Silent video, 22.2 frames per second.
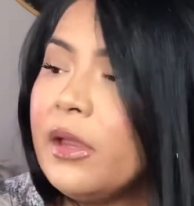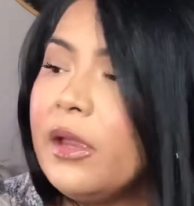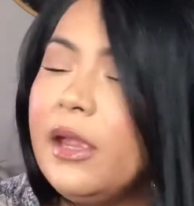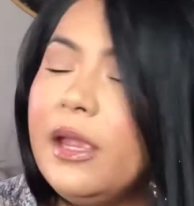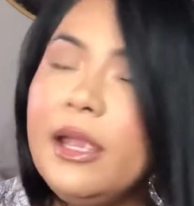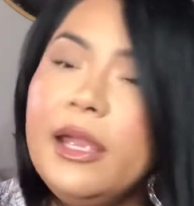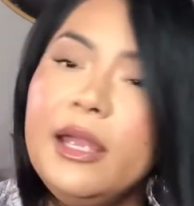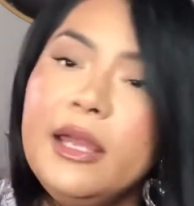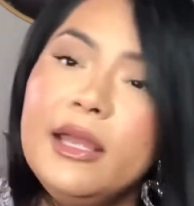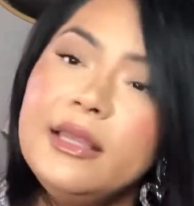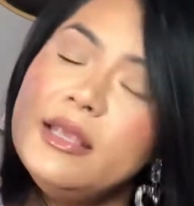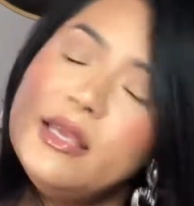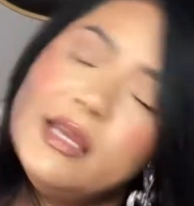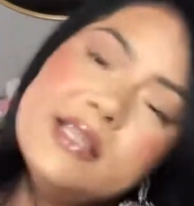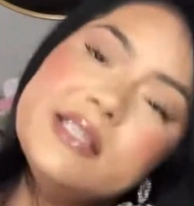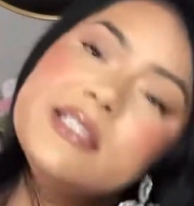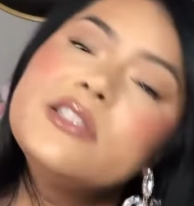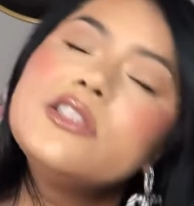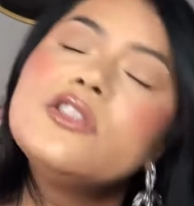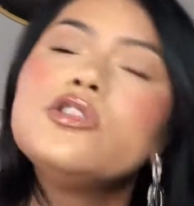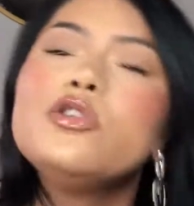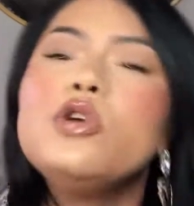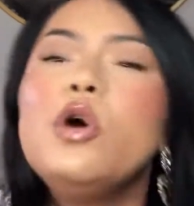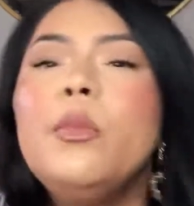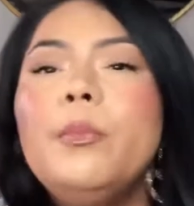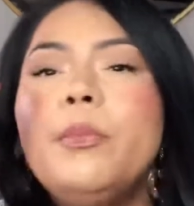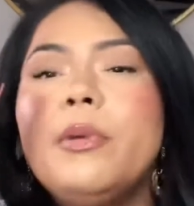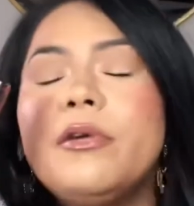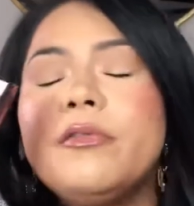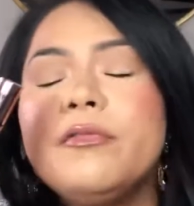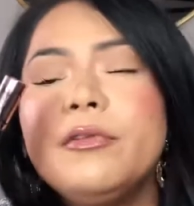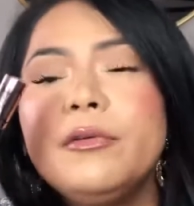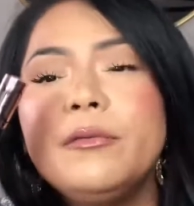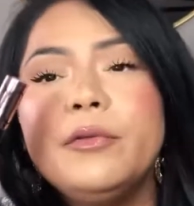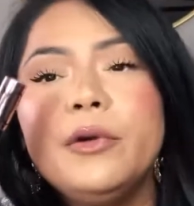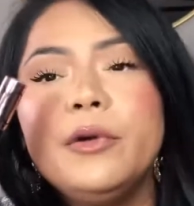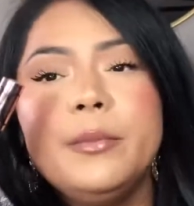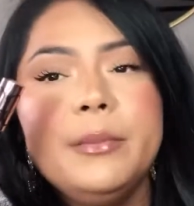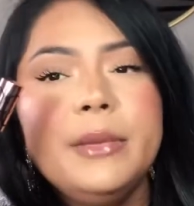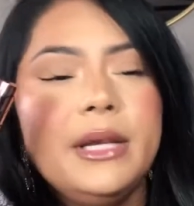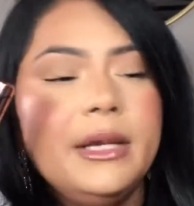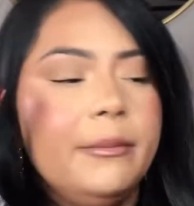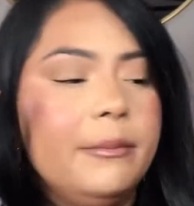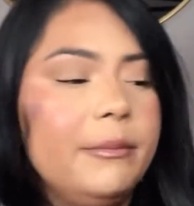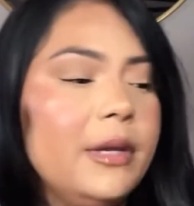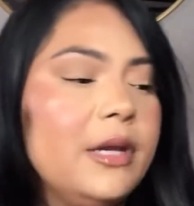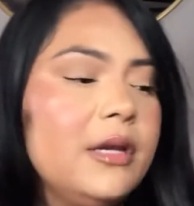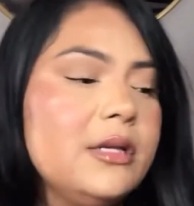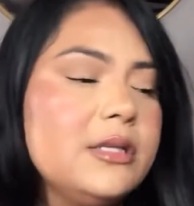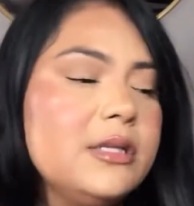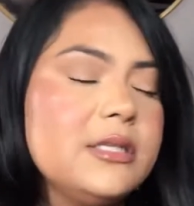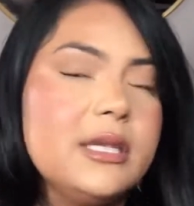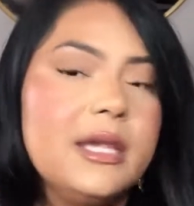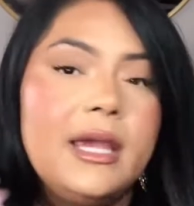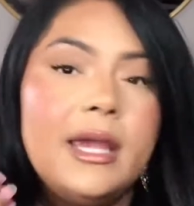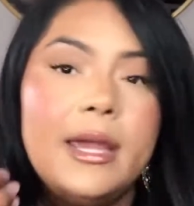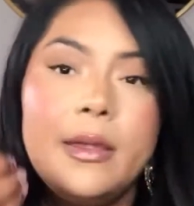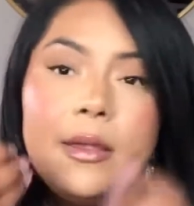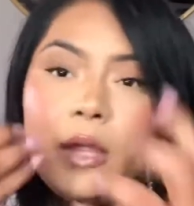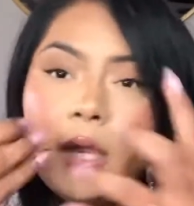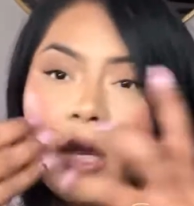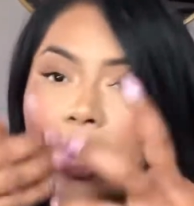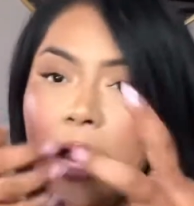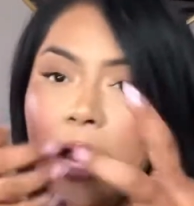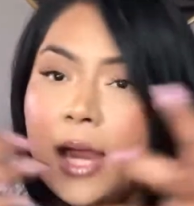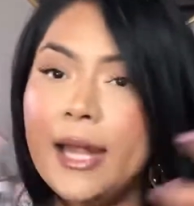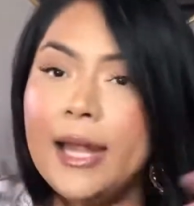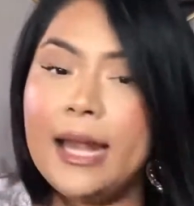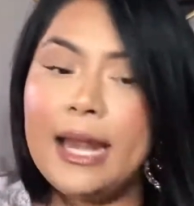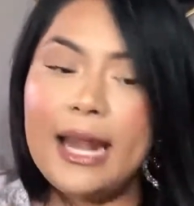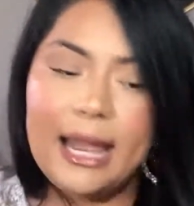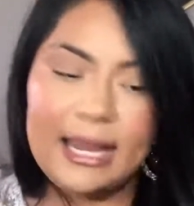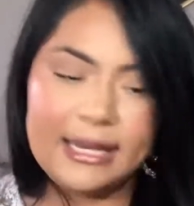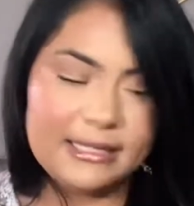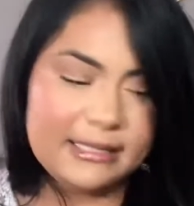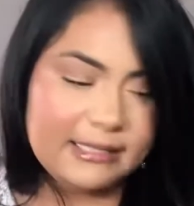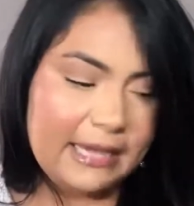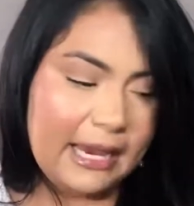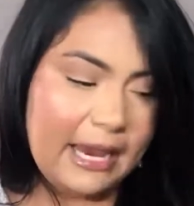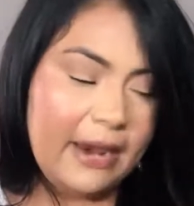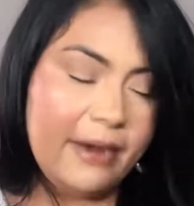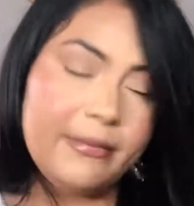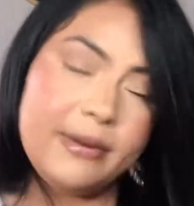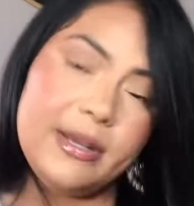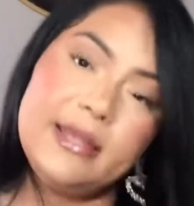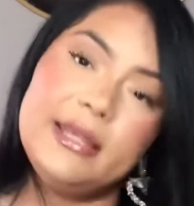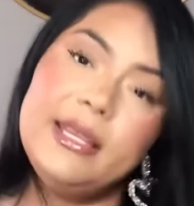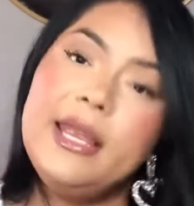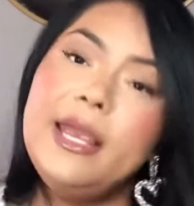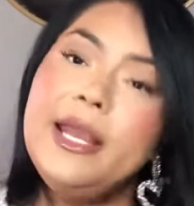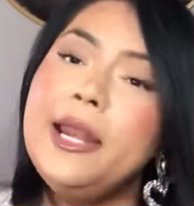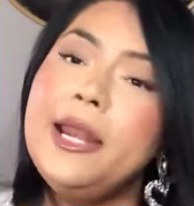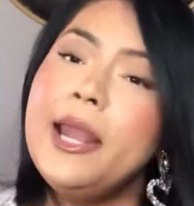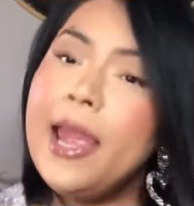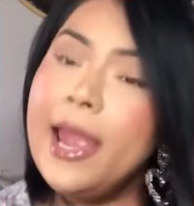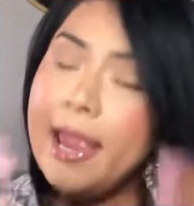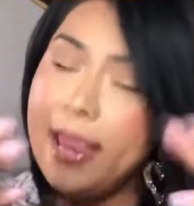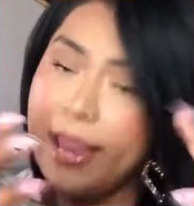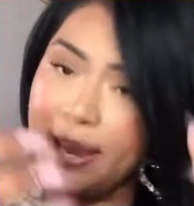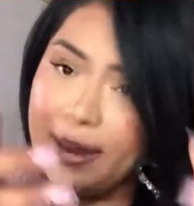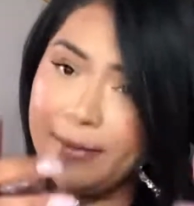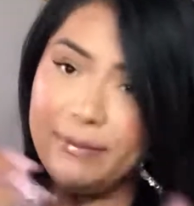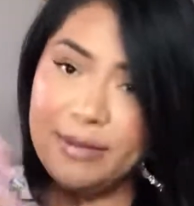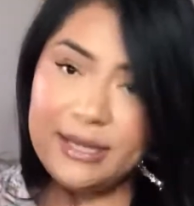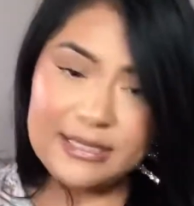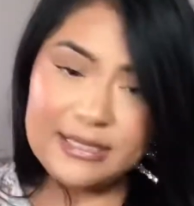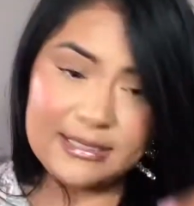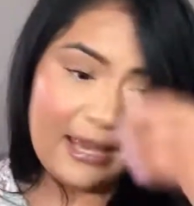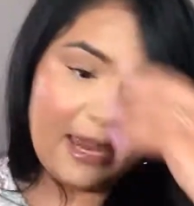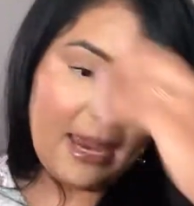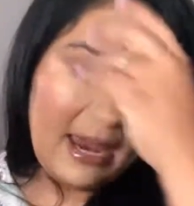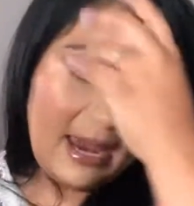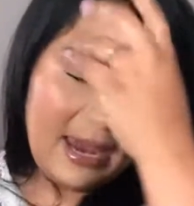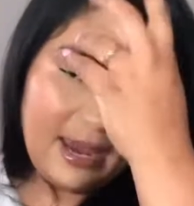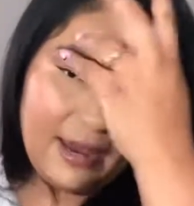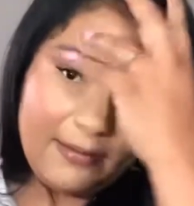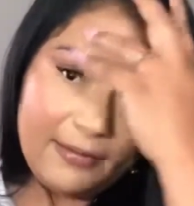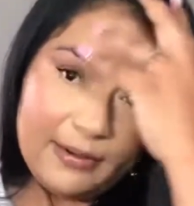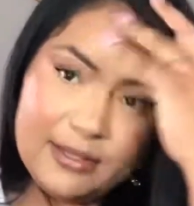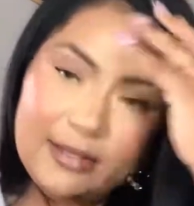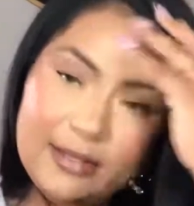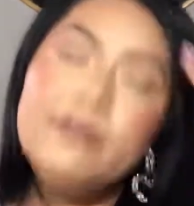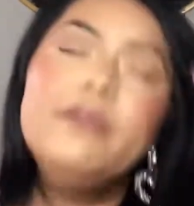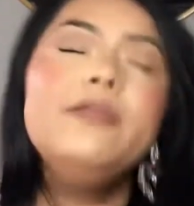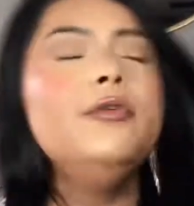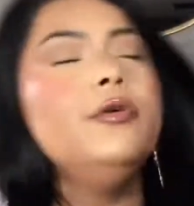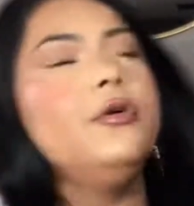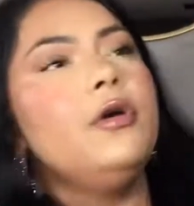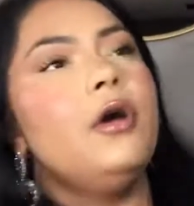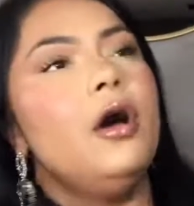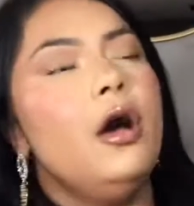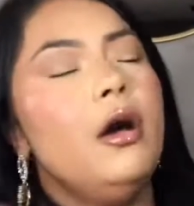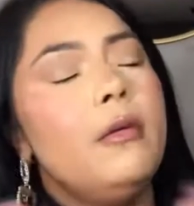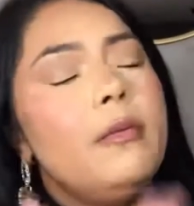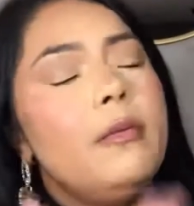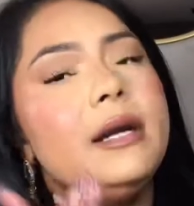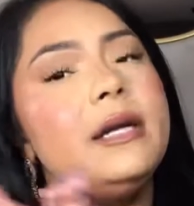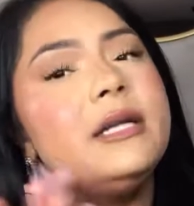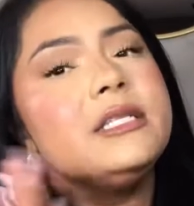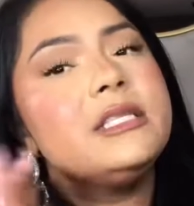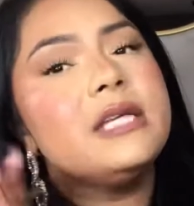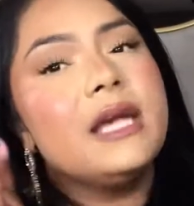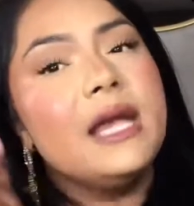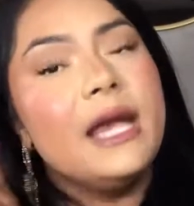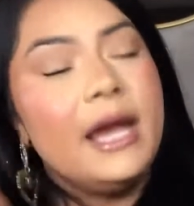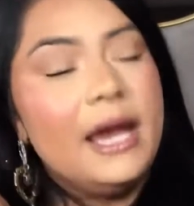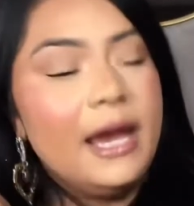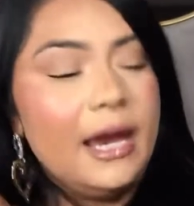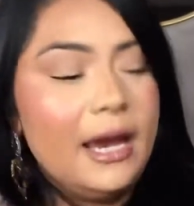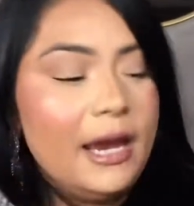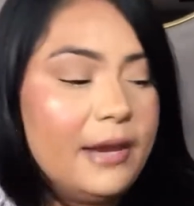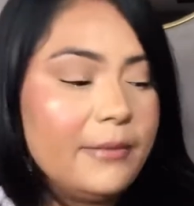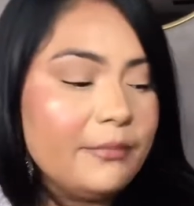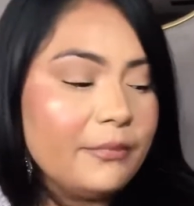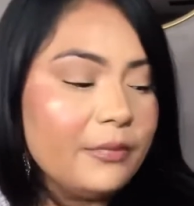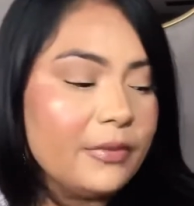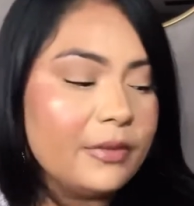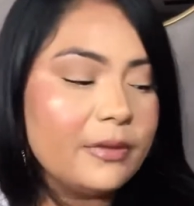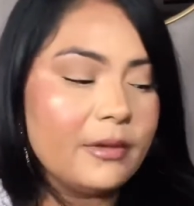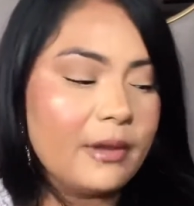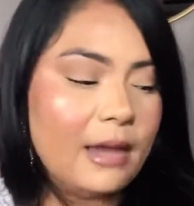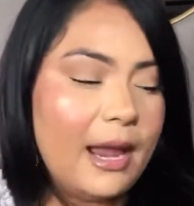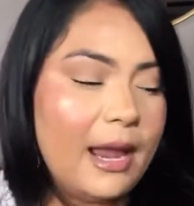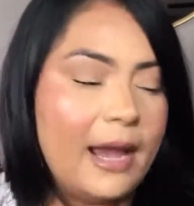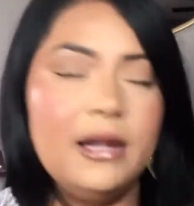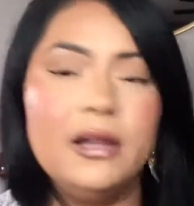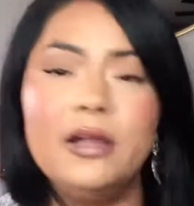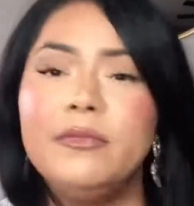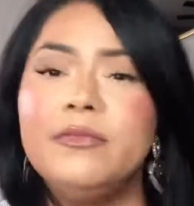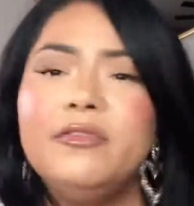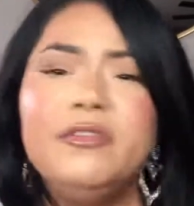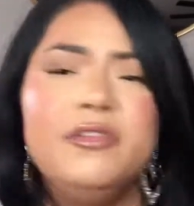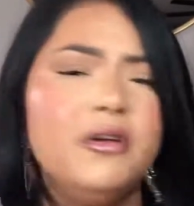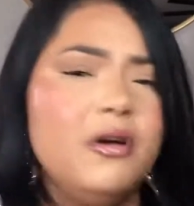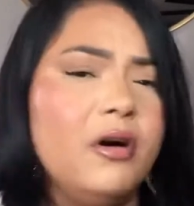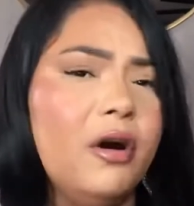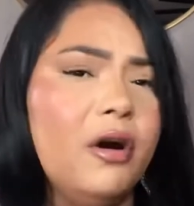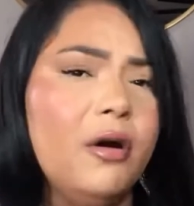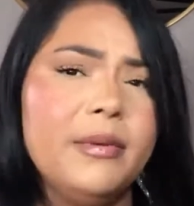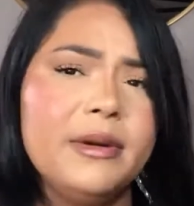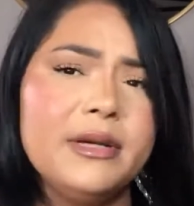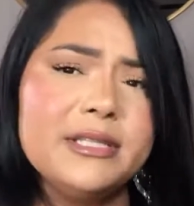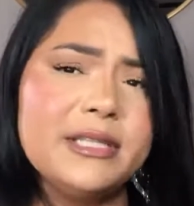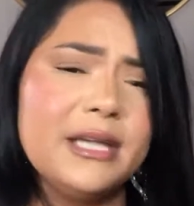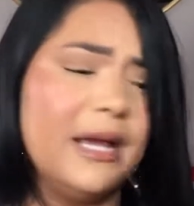and it's so perfect for me because it highlights everything, it makes everything full coverage, and I love full coverage.